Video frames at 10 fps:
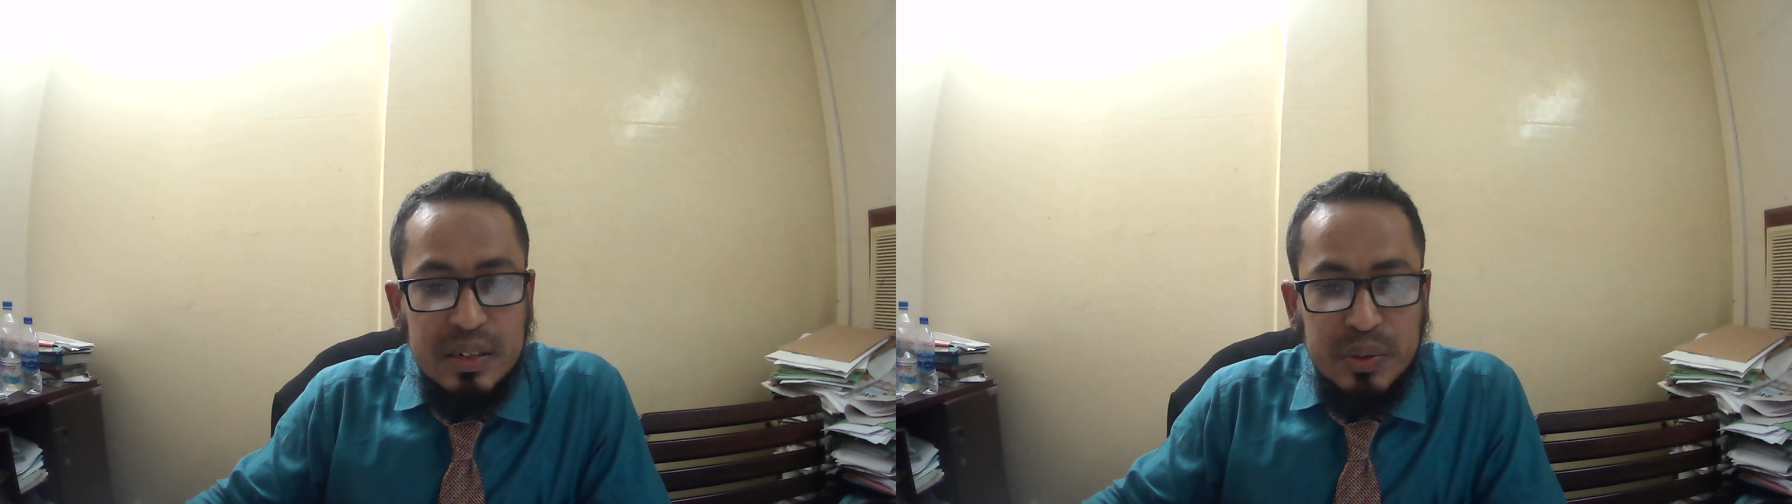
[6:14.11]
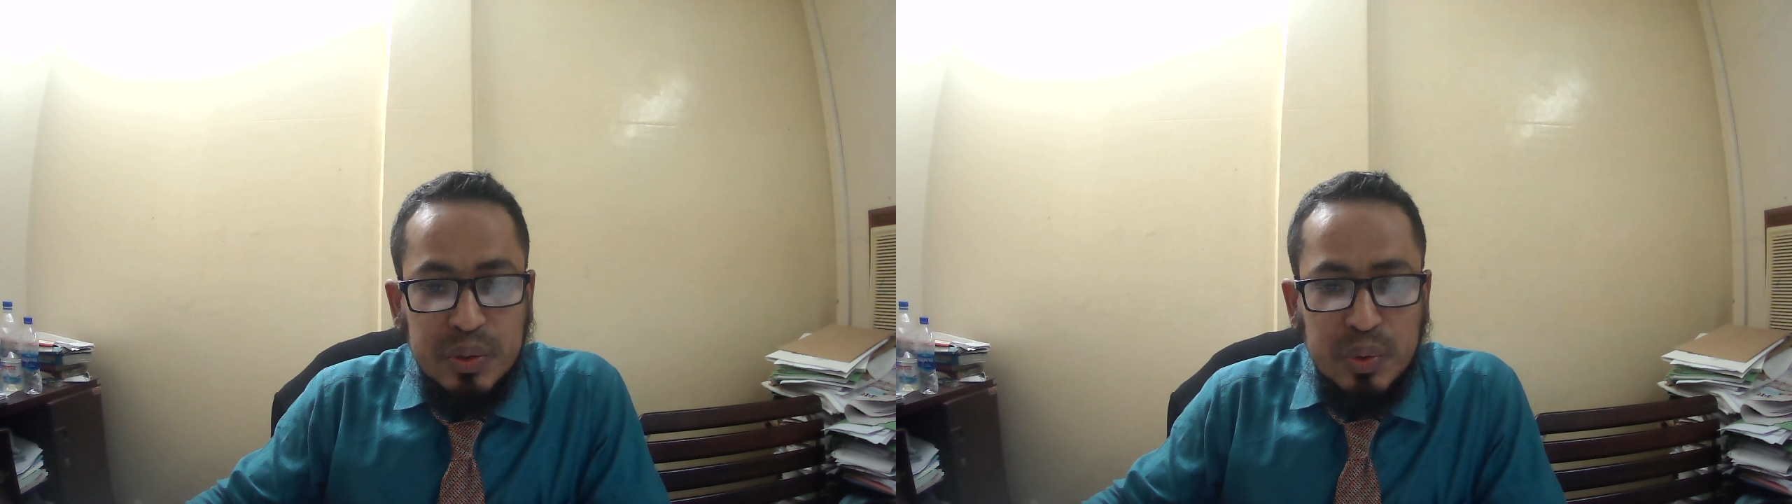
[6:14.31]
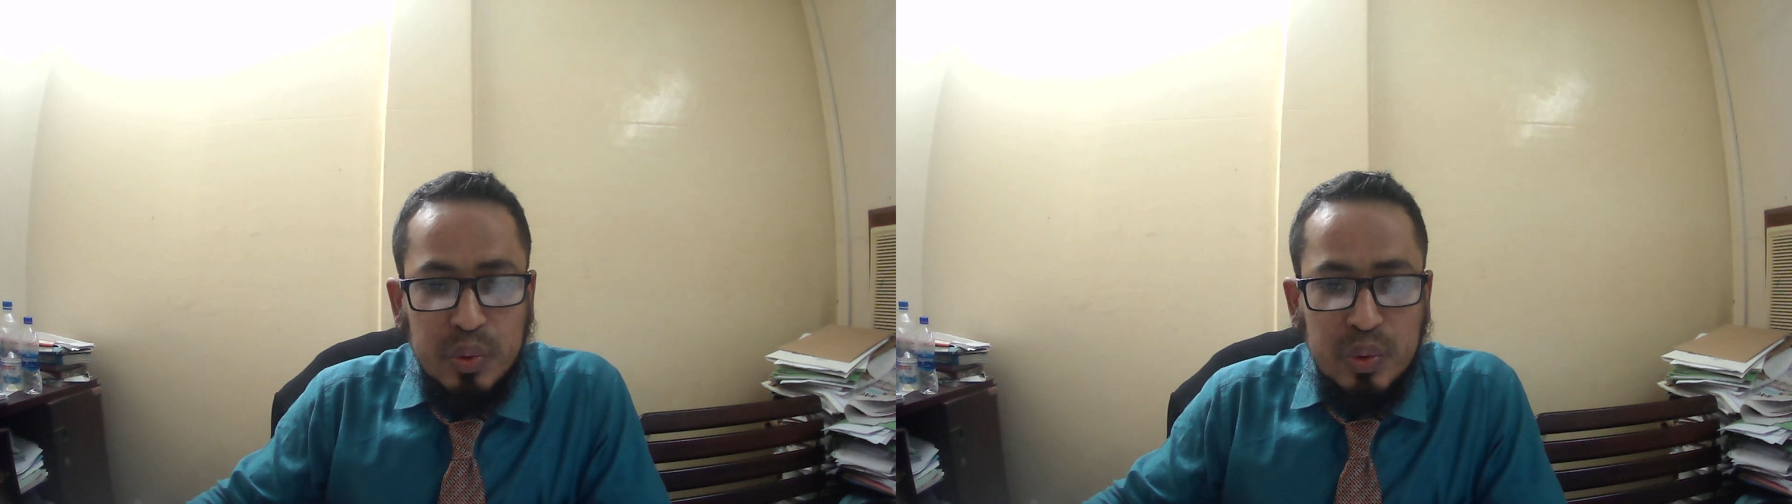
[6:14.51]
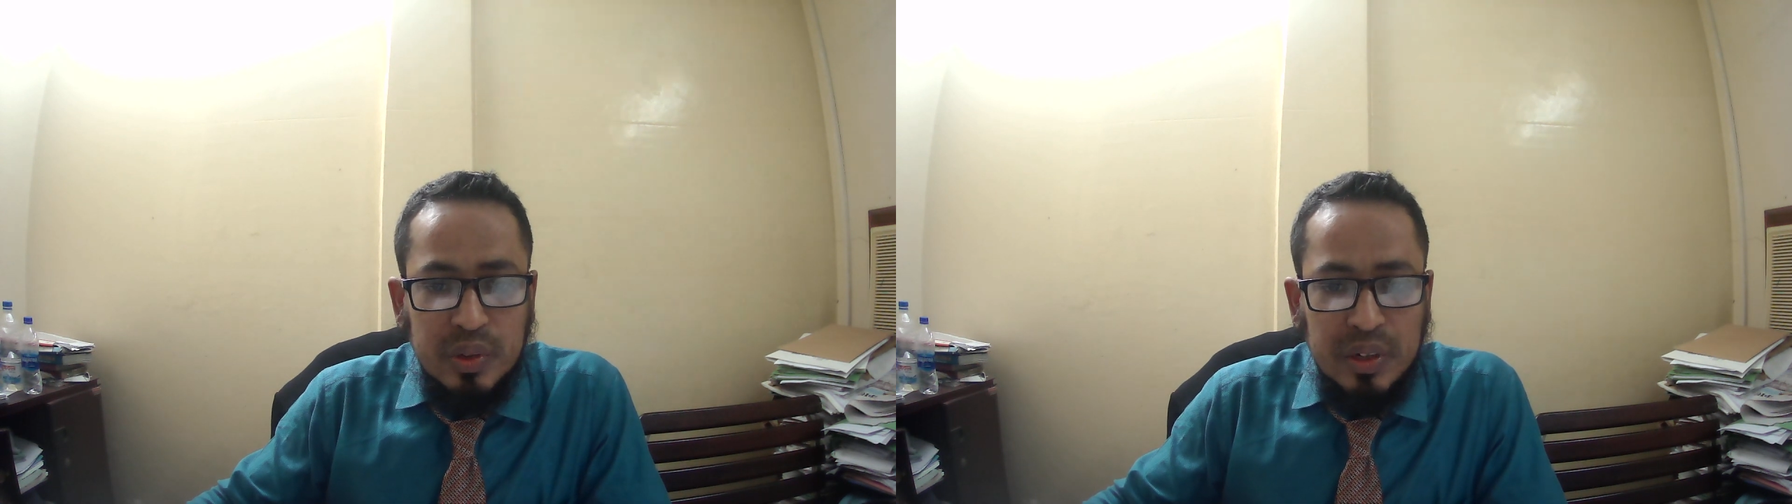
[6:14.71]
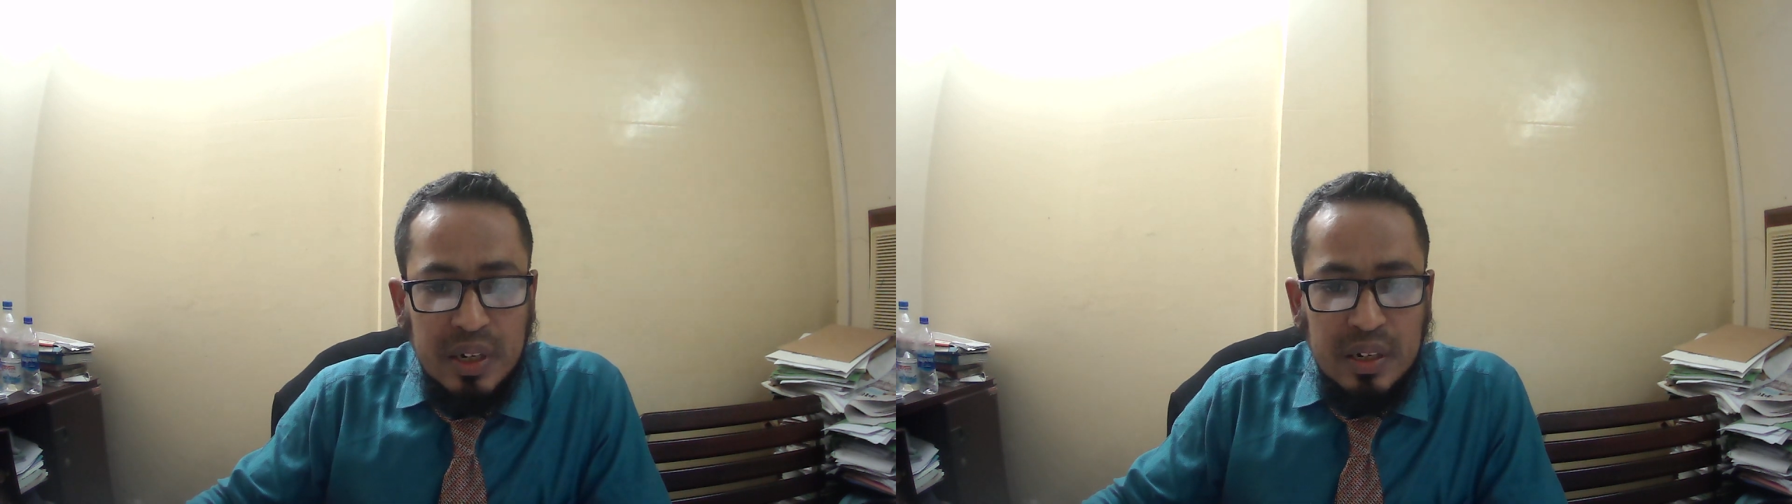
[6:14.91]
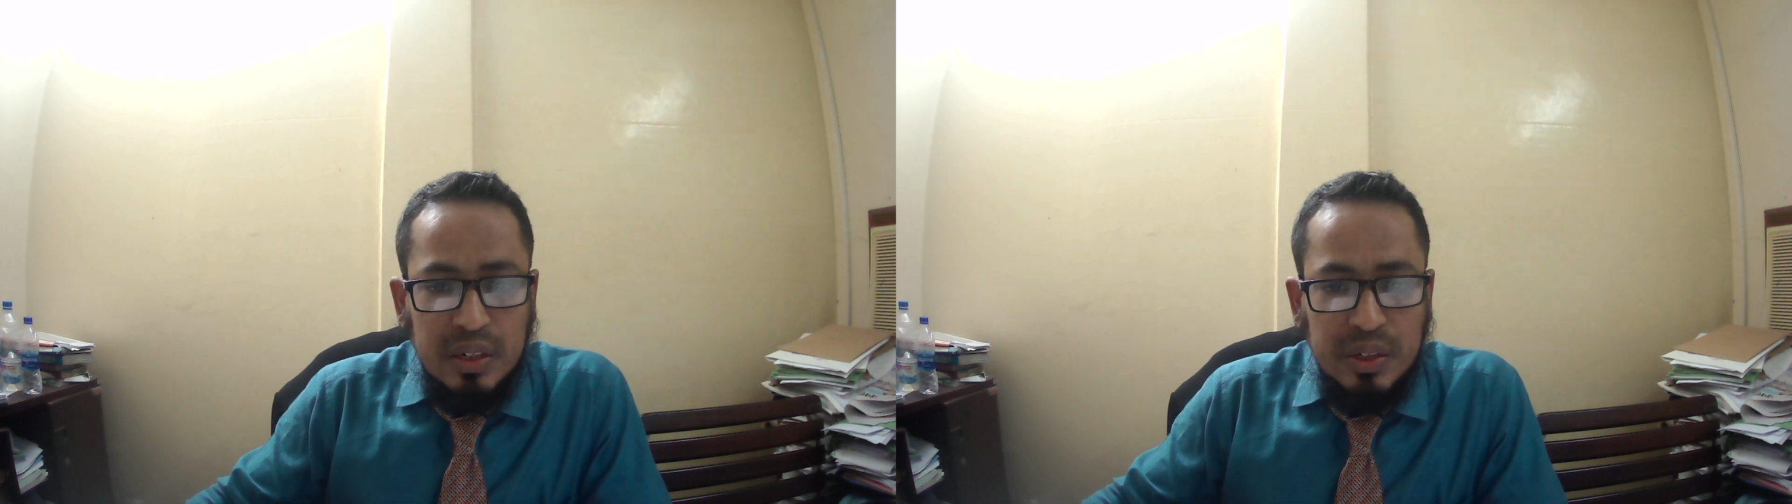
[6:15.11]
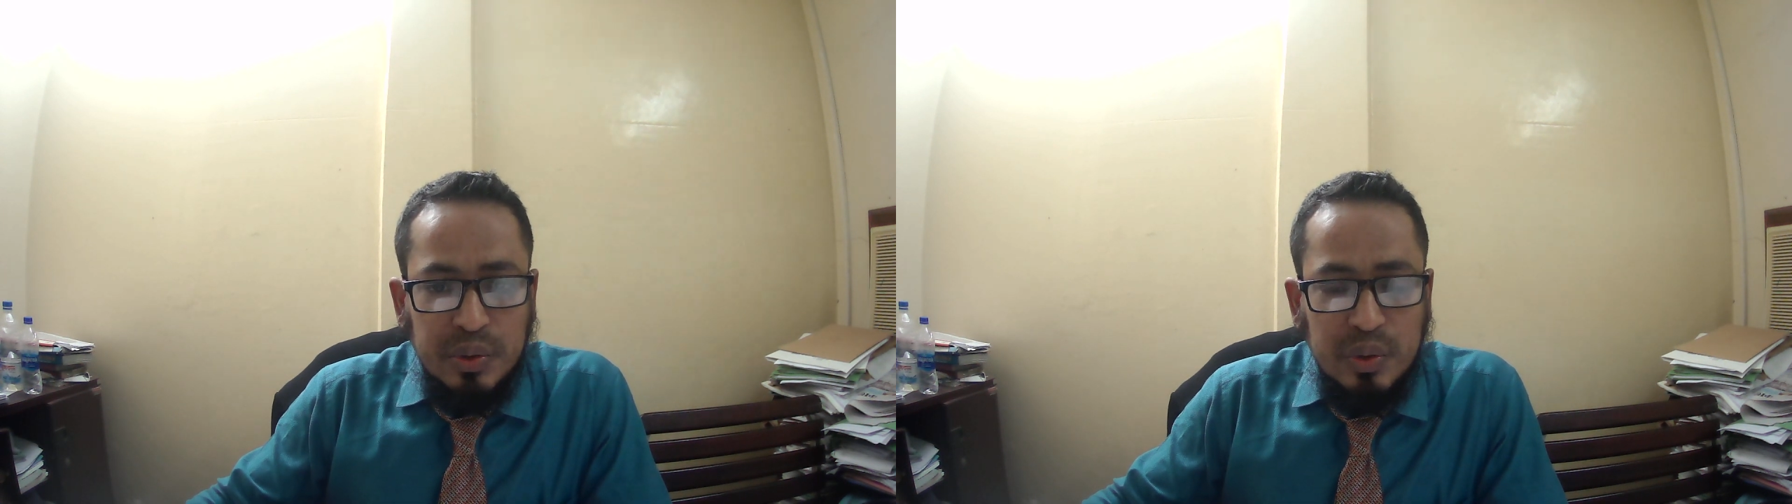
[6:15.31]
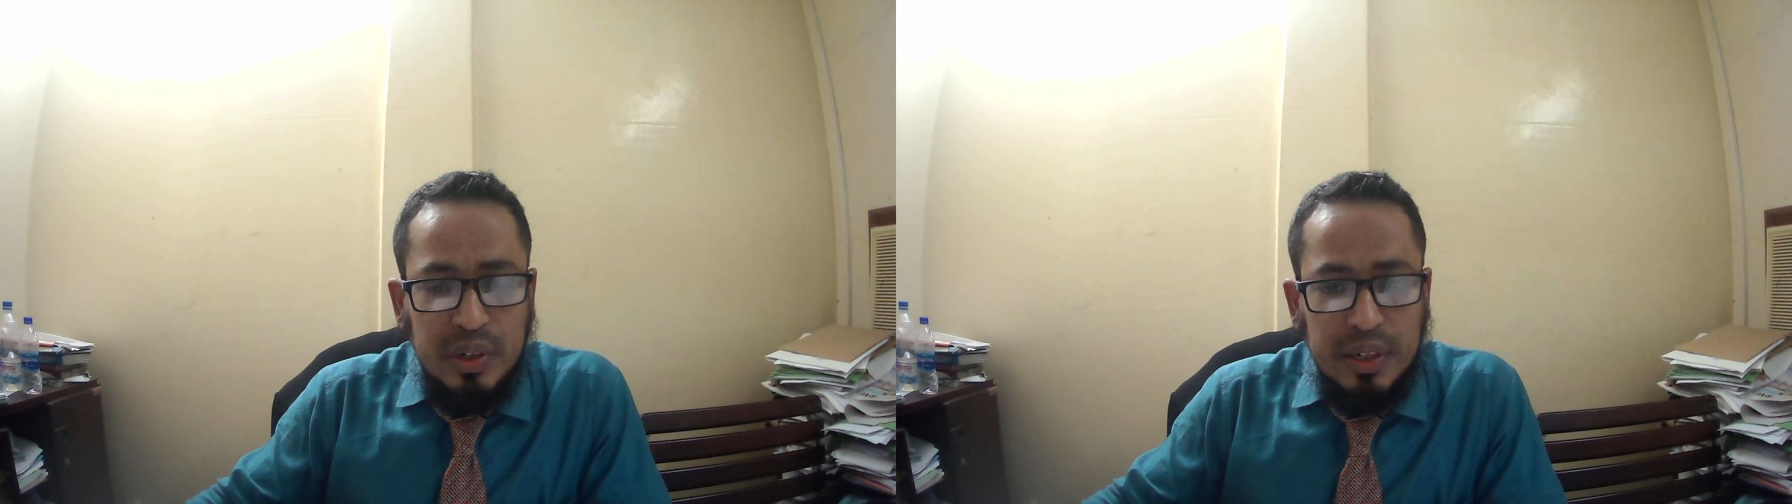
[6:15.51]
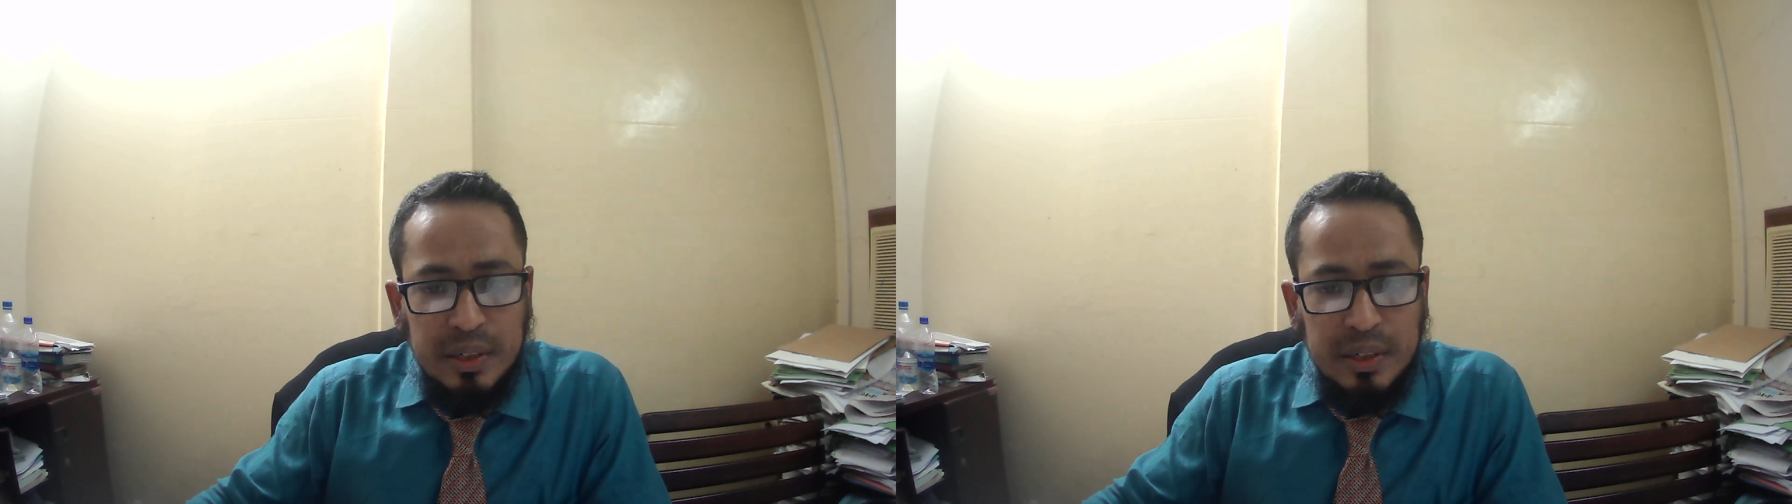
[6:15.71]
You will